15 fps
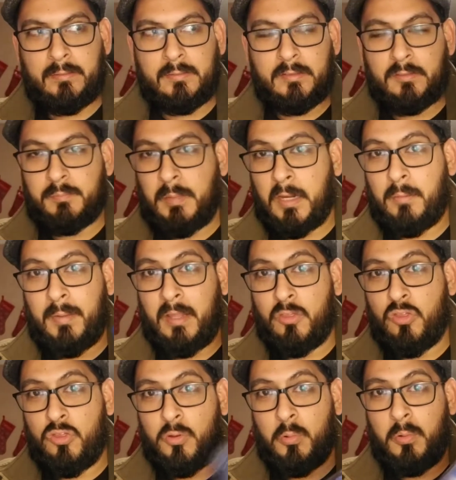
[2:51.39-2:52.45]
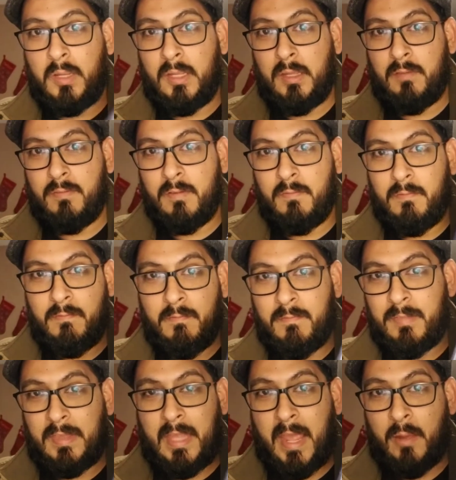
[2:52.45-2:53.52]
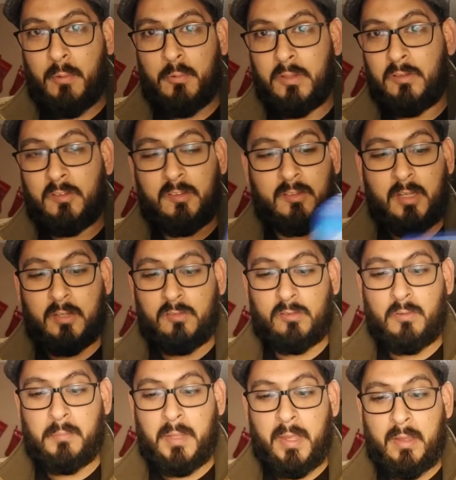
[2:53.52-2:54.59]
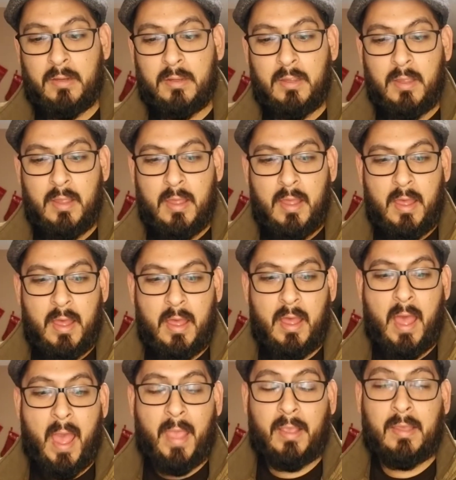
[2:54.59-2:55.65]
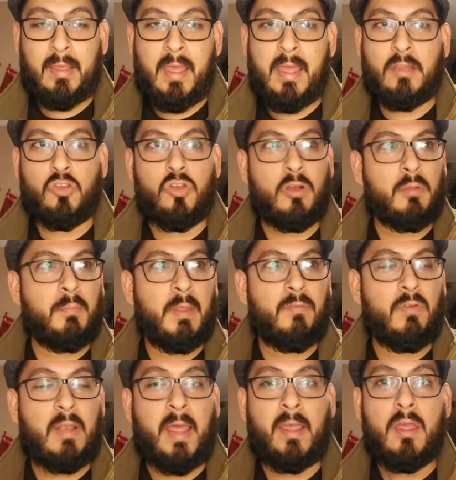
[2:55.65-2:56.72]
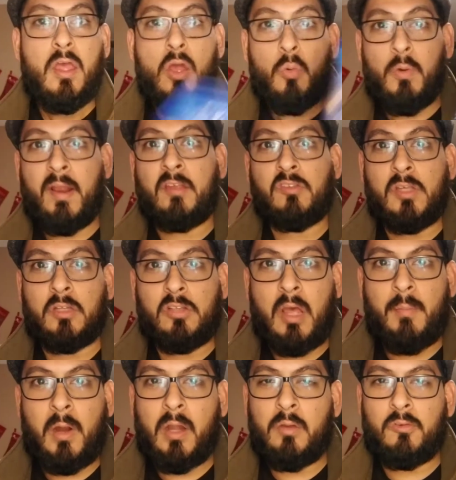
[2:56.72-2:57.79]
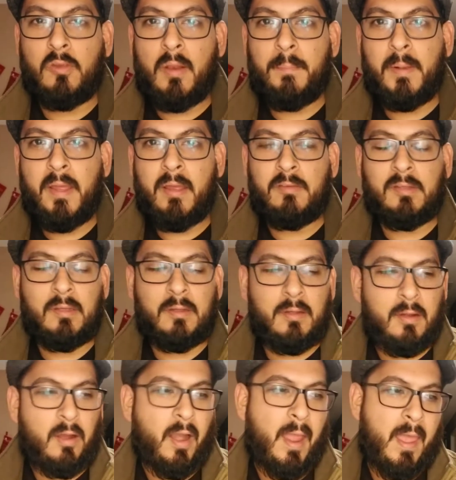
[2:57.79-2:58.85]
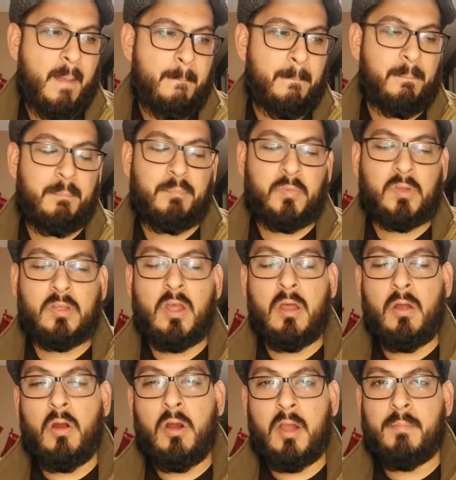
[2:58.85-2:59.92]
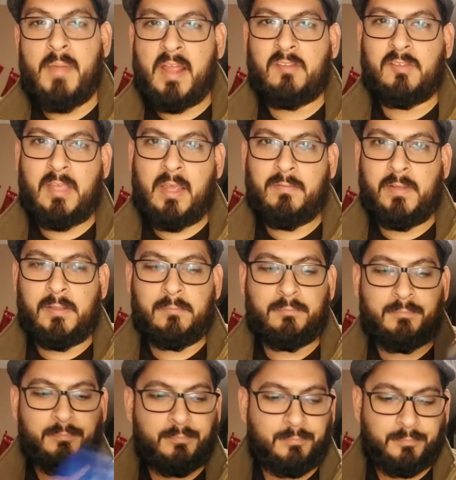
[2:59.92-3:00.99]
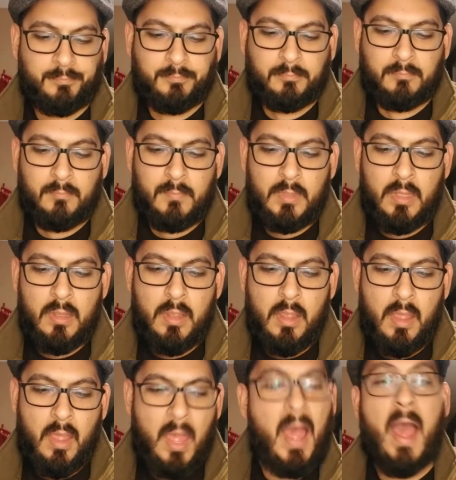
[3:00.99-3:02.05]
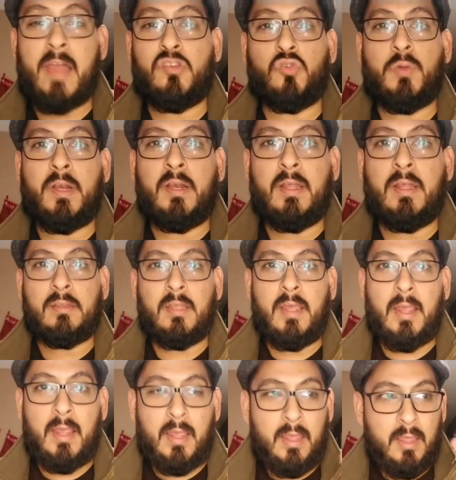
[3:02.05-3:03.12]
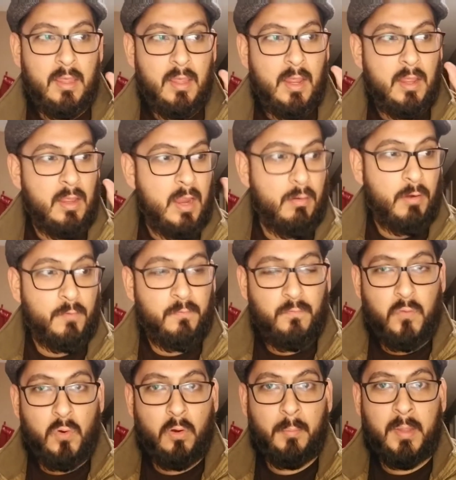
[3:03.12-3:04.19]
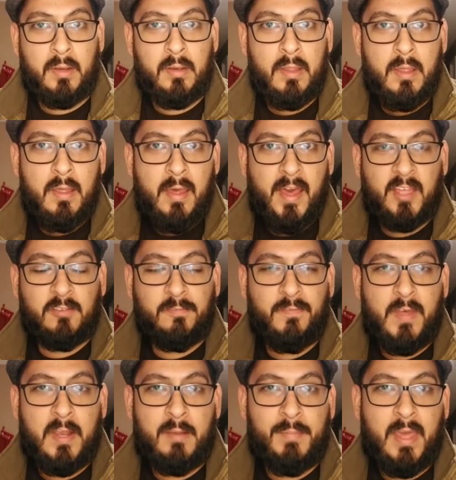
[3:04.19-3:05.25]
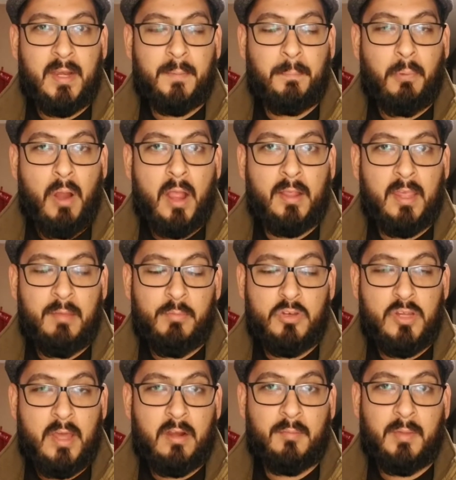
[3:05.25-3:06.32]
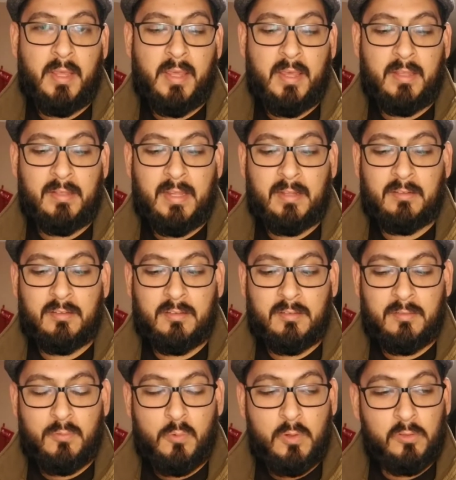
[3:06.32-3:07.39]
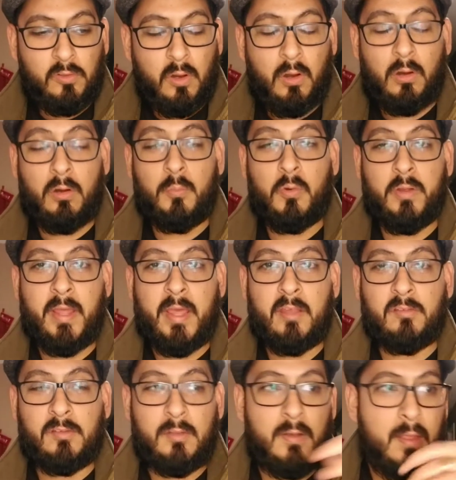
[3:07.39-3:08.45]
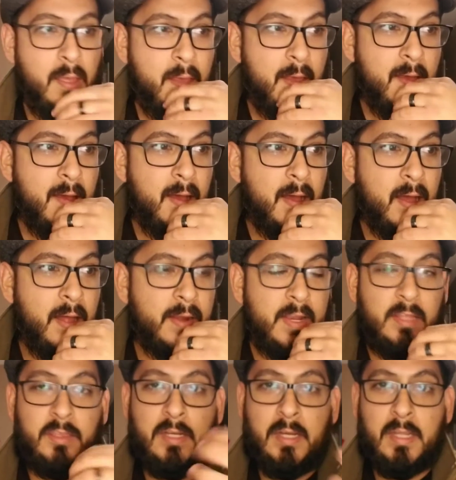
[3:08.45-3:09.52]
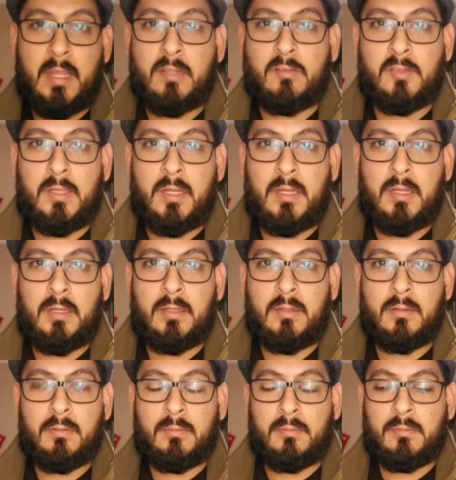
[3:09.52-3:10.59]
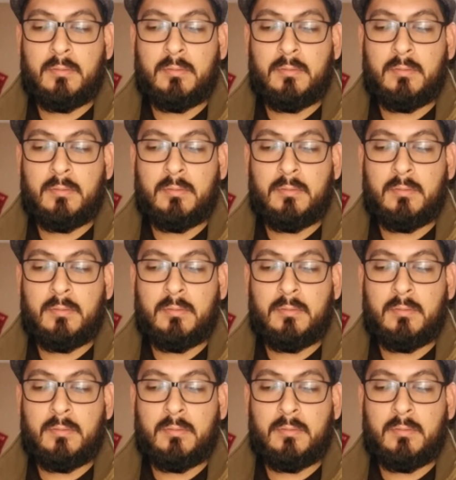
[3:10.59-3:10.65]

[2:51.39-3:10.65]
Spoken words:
Spider-Man 3, that one sucked so bad. It took me, when I saw Tom Hardy was going to play, I was like, alright, Hardy might save it. I just wanted the Eric Foreman as Venom Eddie Brock image out of my head. That was horrible casting. Nothing against, I